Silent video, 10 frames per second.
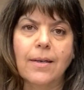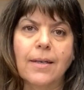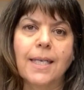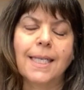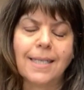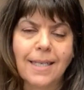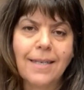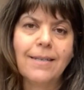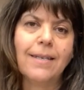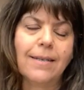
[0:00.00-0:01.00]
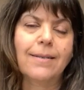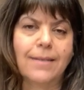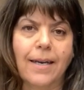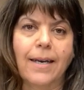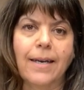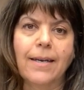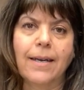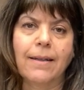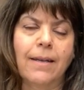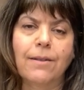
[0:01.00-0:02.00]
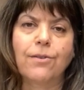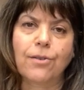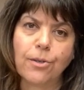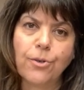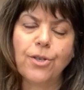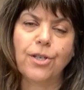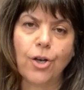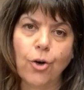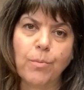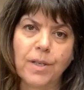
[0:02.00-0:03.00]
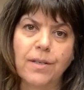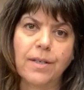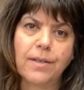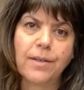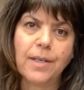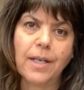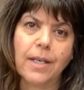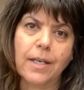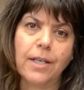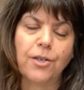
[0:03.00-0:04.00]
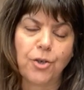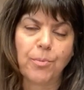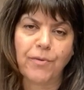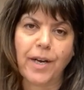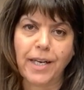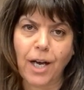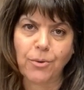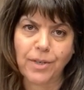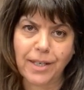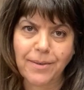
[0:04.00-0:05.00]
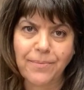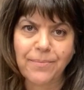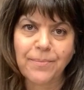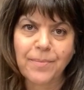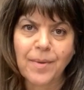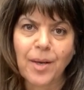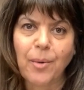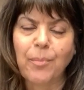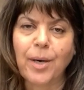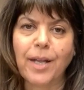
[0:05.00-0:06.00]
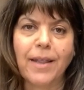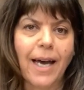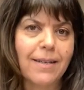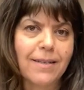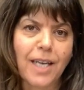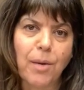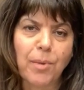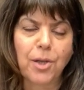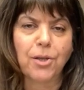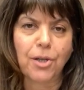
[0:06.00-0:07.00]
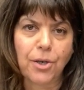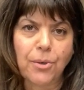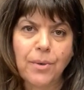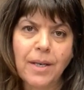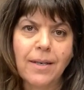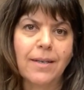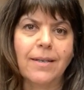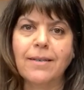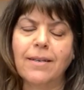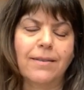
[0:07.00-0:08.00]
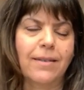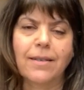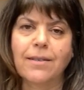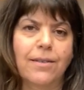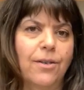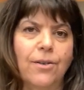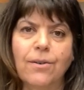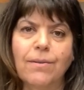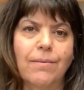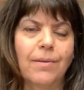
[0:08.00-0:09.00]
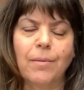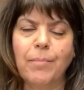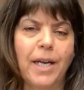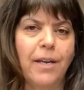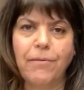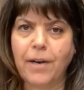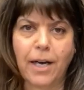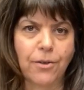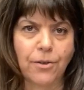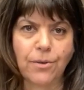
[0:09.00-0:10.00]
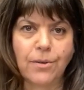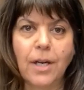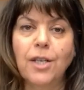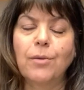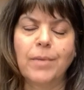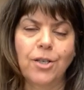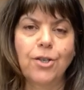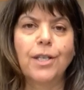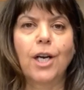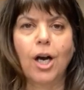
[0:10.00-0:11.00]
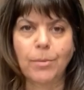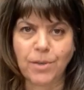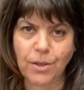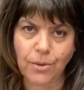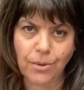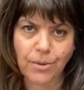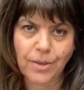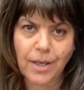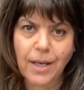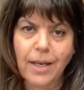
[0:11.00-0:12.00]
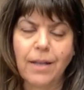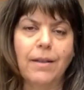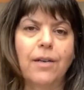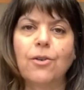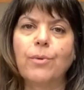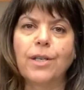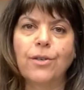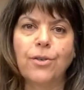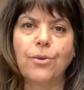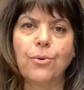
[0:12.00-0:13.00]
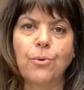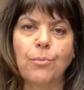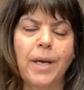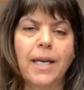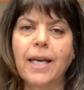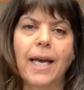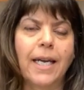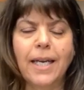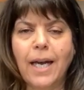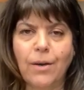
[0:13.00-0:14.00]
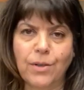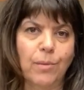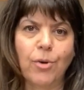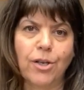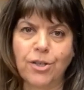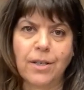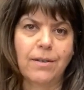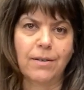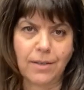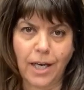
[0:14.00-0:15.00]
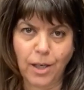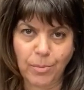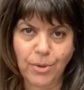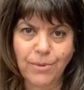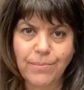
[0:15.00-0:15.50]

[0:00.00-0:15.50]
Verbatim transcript: It's easy to say that the solution to homelessness is to provide housing, but that statement alone doesn't consider the many factors, not to mention the obstacles, that go into making any housing project sustainable.